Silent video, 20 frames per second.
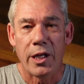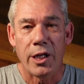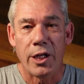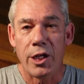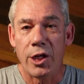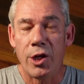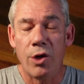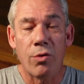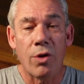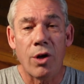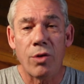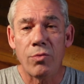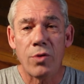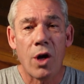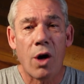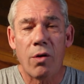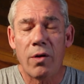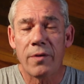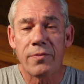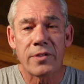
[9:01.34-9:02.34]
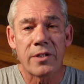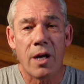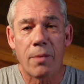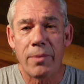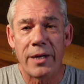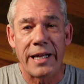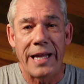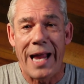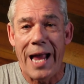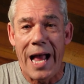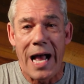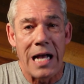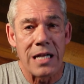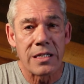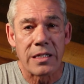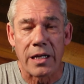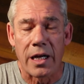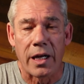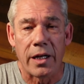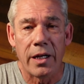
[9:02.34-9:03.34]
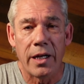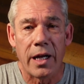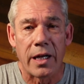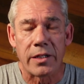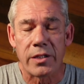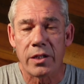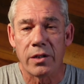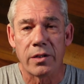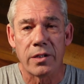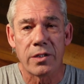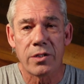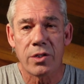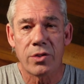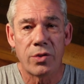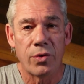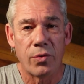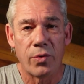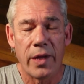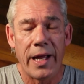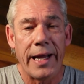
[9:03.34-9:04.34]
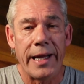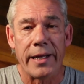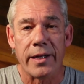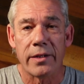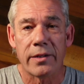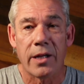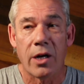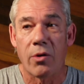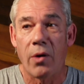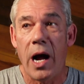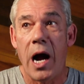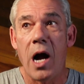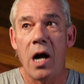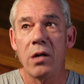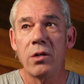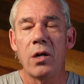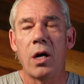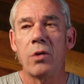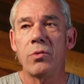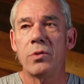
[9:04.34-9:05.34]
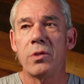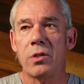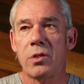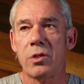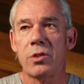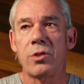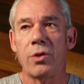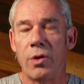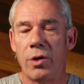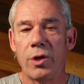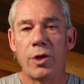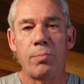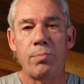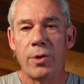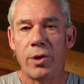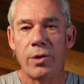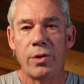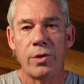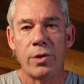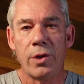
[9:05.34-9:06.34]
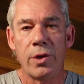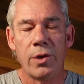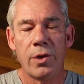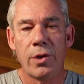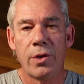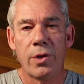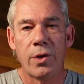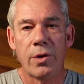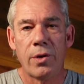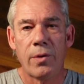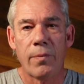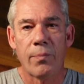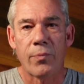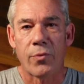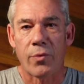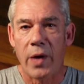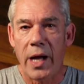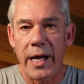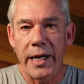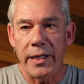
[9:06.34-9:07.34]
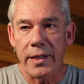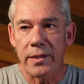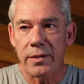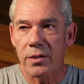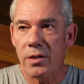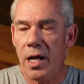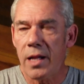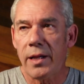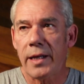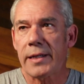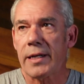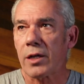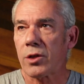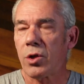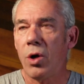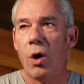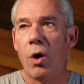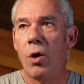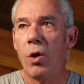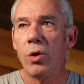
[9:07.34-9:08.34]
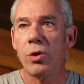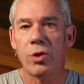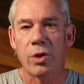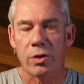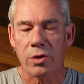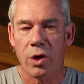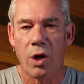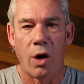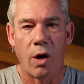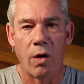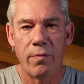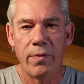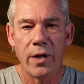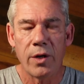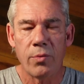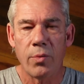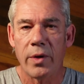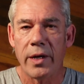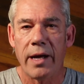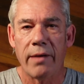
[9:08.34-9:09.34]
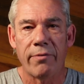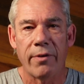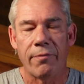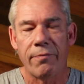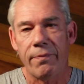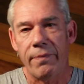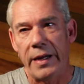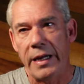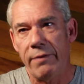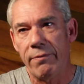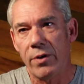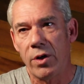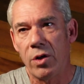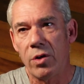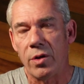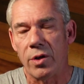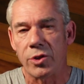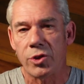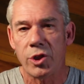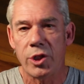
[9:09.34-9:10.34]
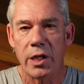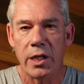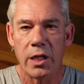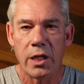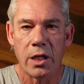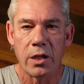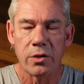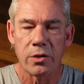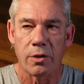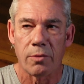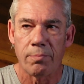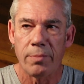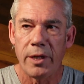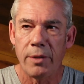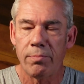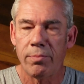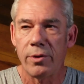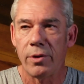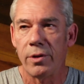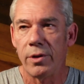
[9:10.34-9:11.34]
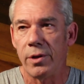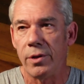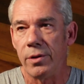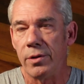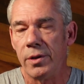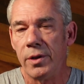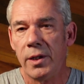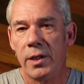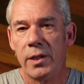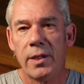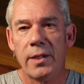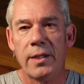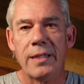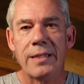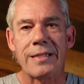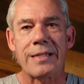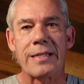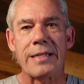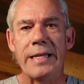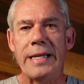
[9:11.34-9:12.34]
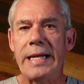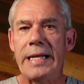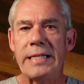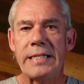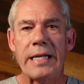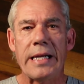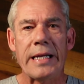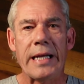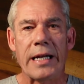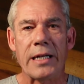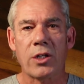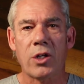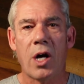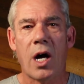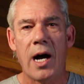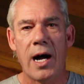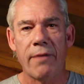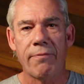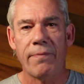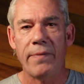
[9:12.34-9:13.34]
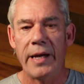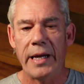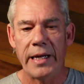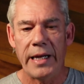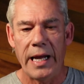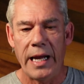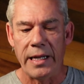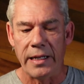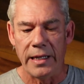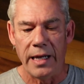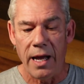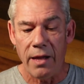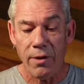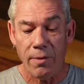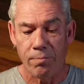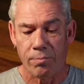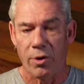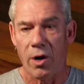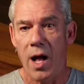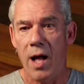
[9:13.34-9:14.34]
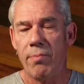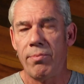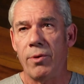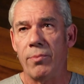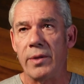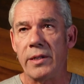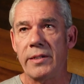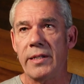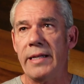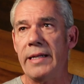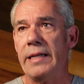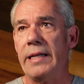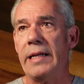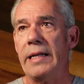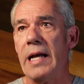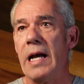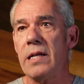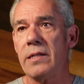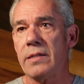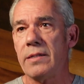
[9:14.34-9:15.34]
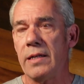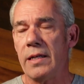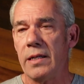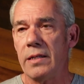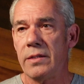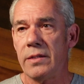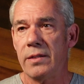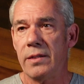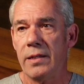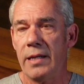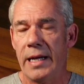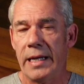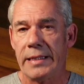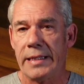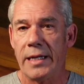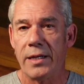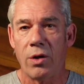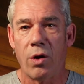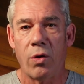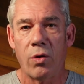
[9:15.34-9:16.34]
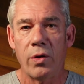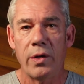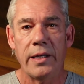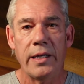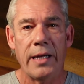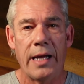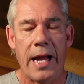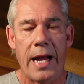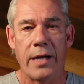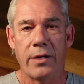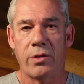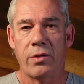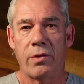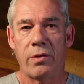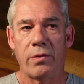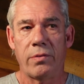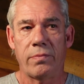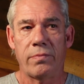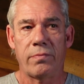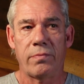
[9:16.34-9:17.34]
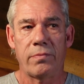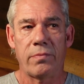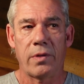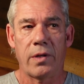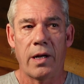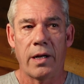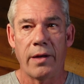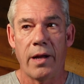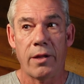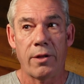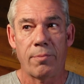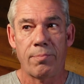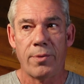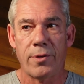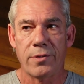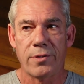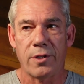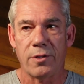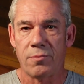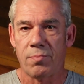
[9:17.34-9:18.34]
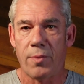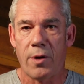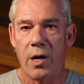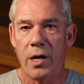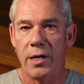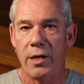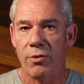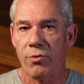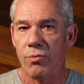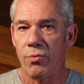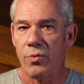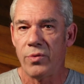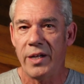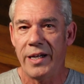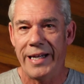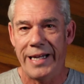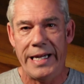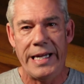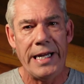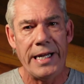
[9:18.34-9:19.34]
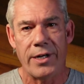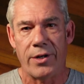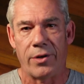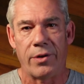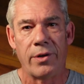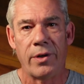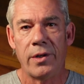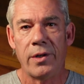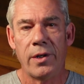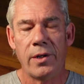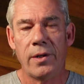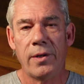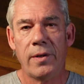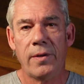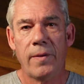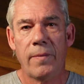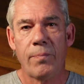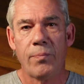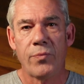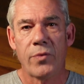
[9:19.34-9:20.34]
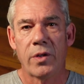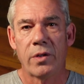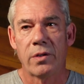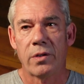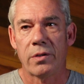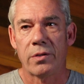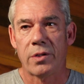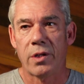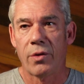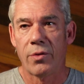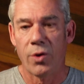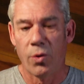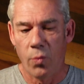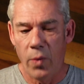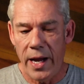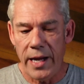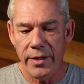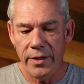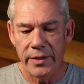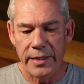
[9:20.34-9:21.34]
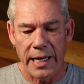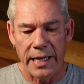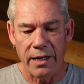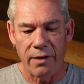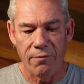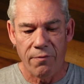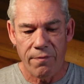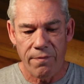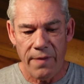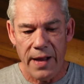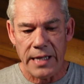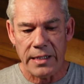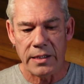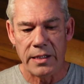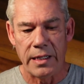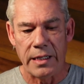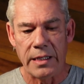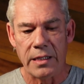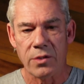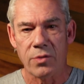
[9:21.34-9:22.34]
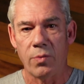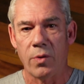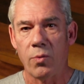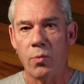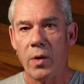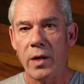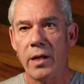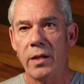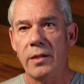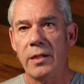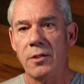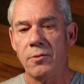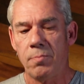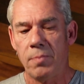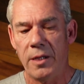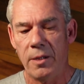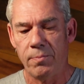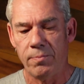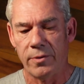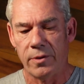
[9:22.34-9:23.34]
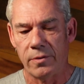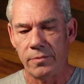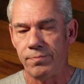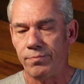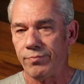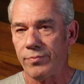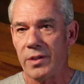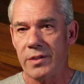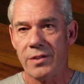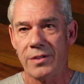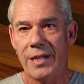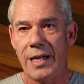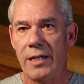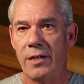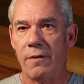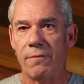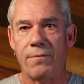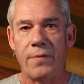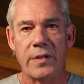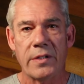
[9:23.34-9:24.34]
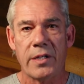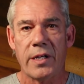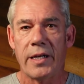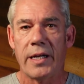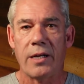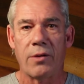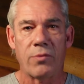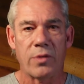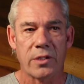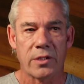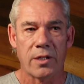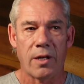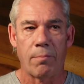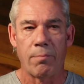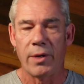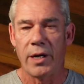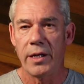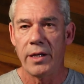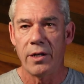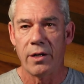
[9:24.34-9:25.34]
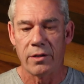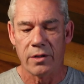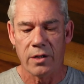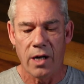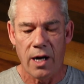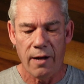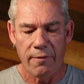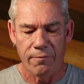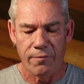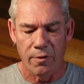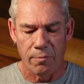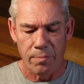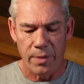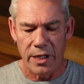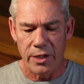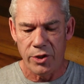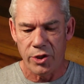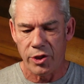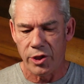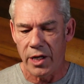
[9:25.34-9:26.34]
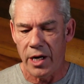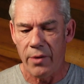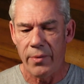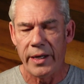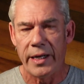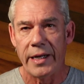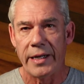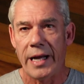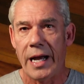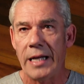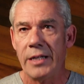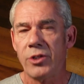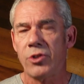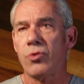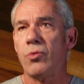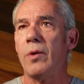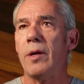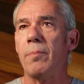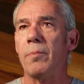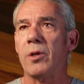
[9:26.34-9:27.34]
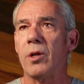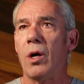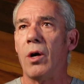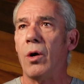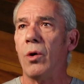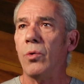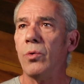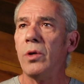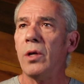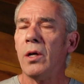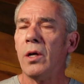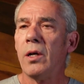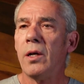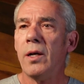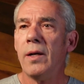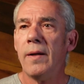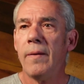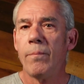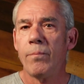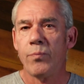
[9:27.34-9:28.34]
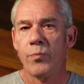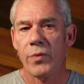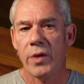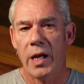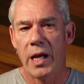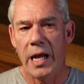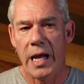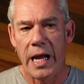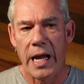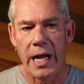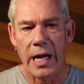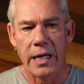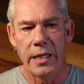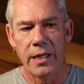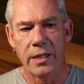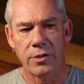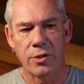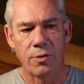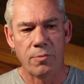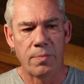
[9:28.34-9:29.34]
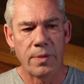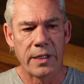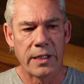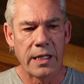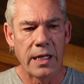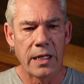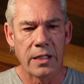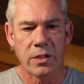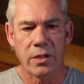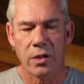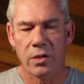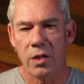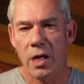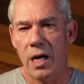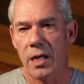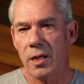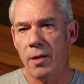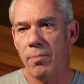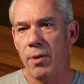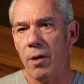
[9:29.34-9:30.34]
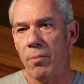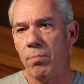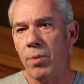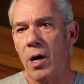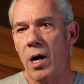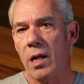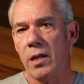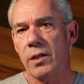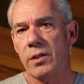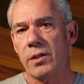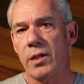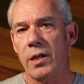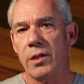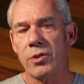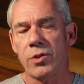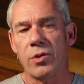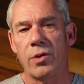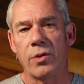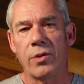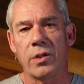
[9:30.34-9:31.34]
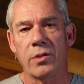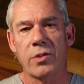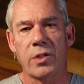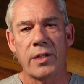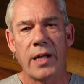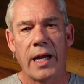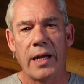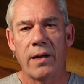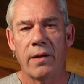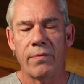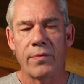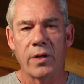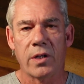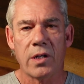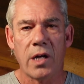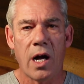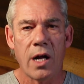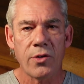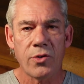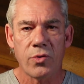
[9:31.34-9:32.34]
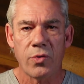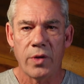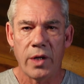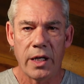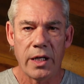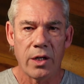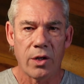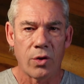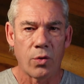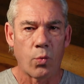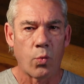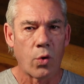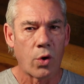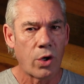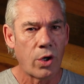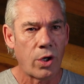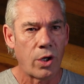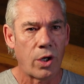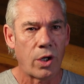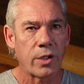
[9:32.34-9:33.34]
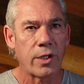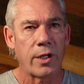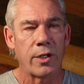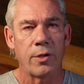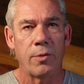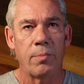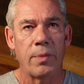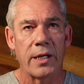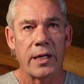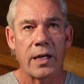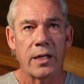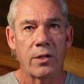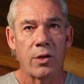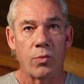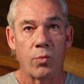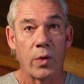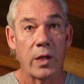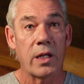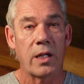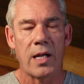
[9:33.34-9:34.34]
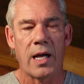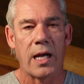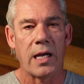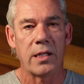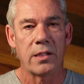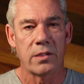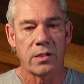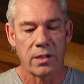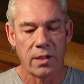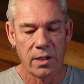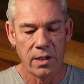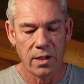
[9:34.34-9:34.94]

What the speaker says: you don't know if somebody has it until it's too late. There are no discernible, right? It's not like a cold or COVID where you have a fever or chills or people are sneezing and coughing. And the other problem with TDS is it can only enter another person's body through the ear. So the way you get infected is when one of these people, let's say you're visiting with somebody or God forbid sharing an ice cream cone, and as you begin to talk about politics or the state of the country or the world, and you begin to realize,